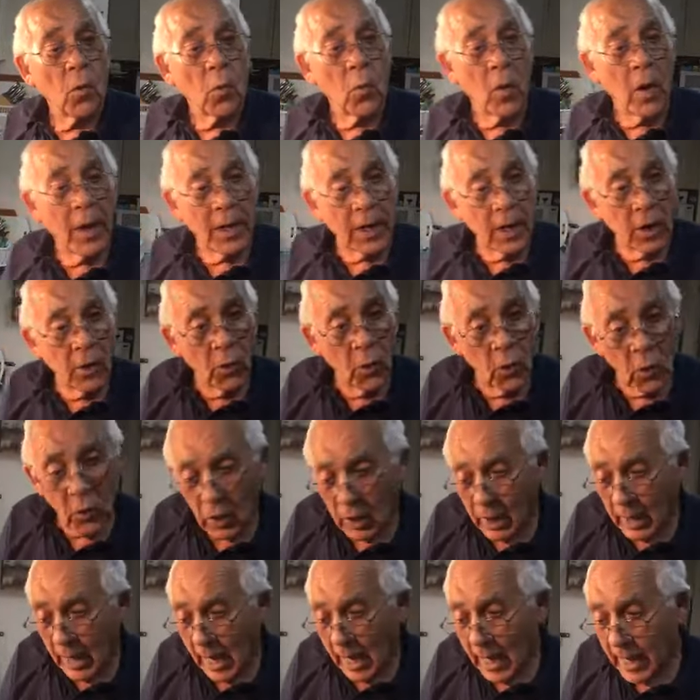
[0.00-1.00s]
what it
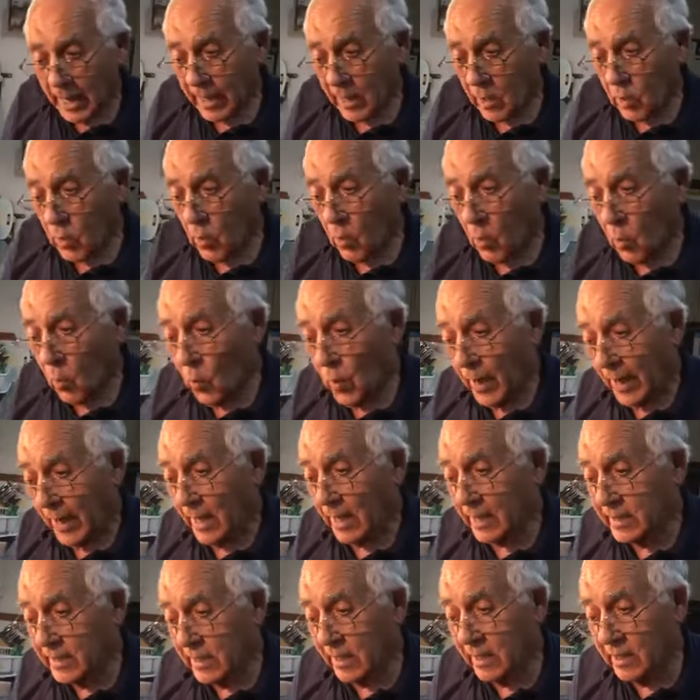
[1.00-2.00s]
look like
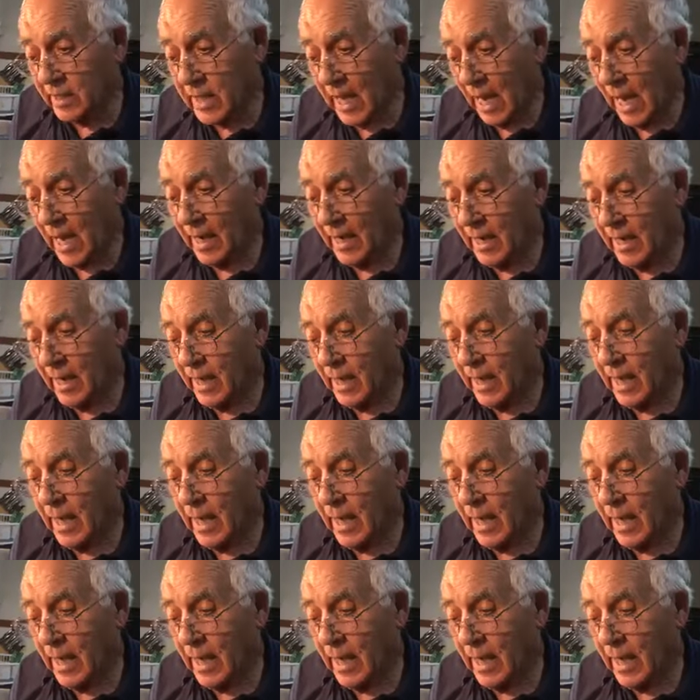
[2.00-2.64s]
when it's done.